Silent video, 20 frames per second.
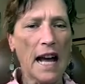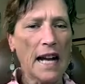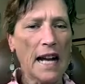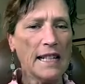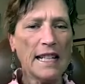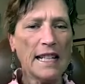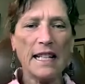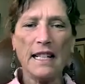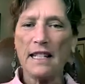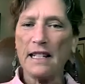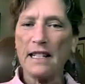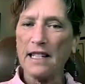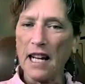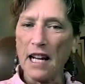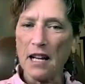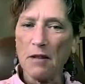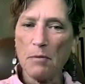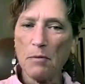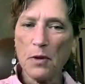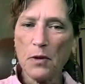any
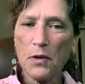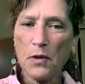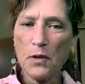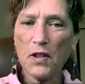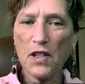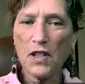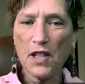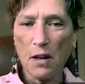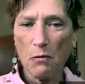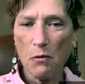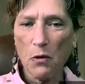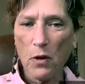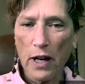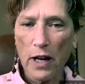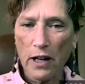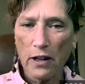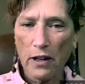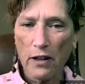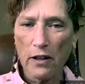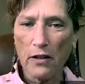examples
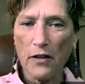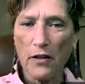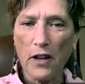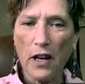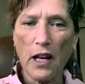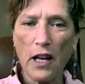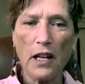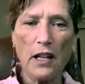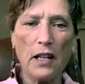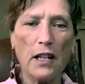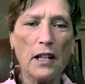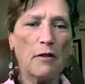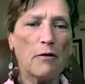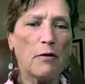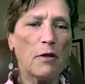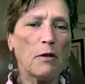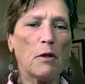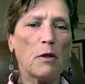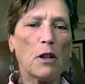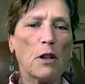somewhere that if
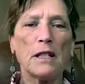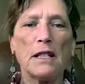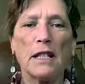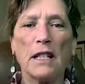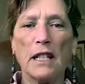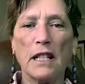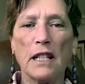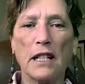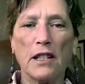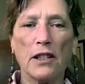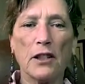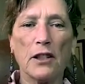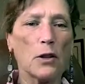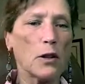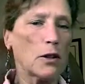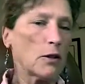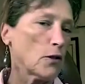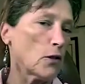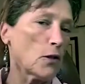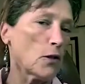we wanted to hear,
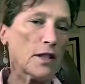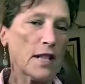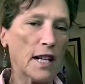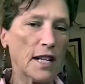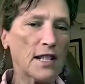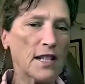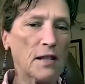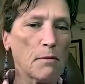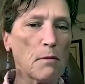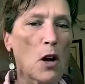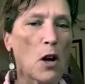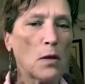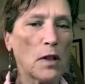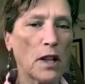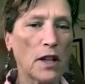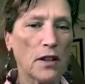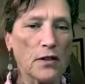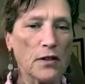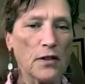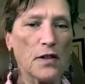or
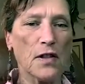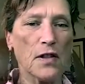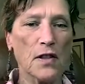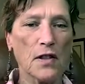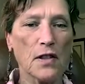testimonials?